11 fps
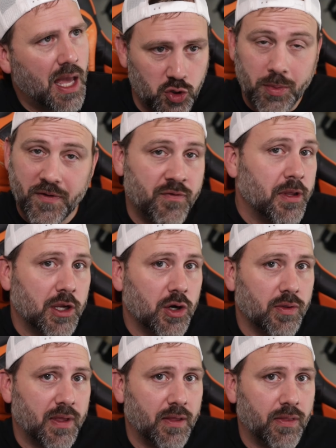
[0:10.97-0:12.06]
You'll be familiar
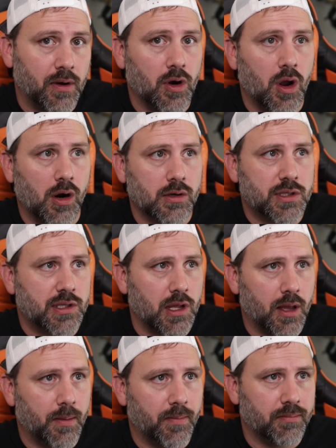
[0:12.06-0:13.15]
that there are
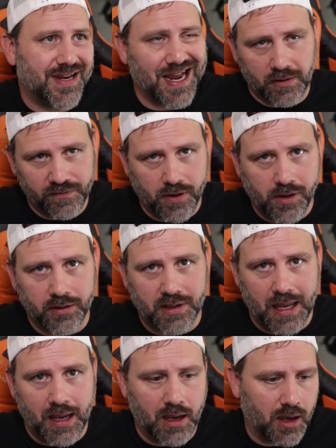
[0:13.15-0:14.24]
some downfalls
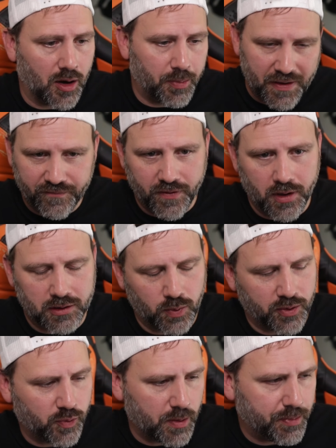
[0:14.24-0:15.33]
or pitfalls
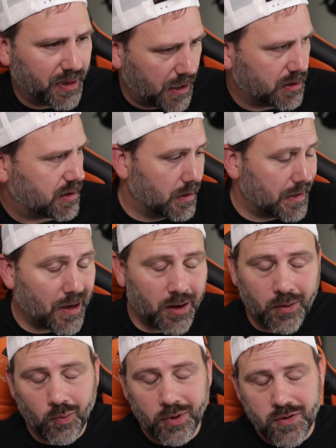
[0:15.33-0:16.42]
with replace. Now,
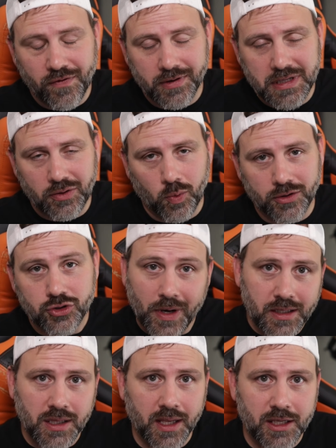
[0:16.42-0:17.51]
when you first hear the word
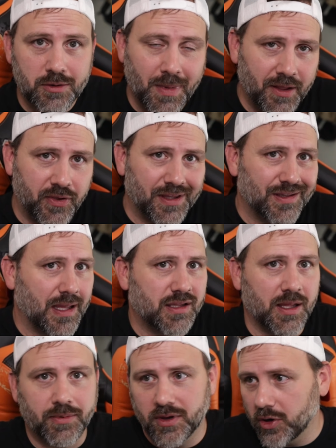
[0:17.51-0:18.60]
translate, you might think this has
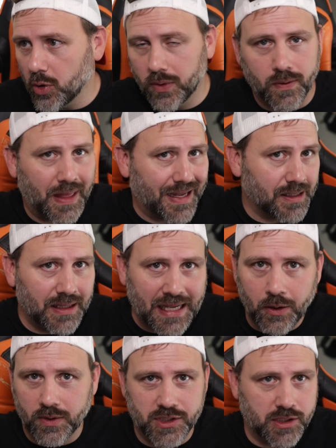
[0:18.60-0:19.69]
something to do with like
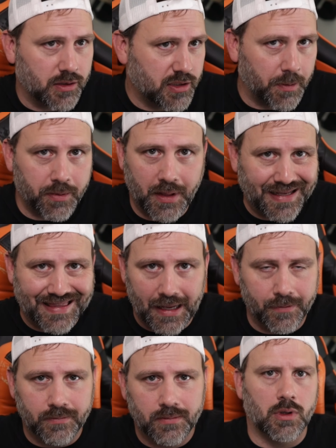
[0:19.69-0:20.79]
languages or something like
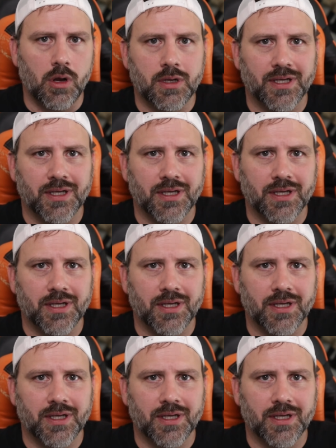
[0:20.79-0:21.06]
that. Now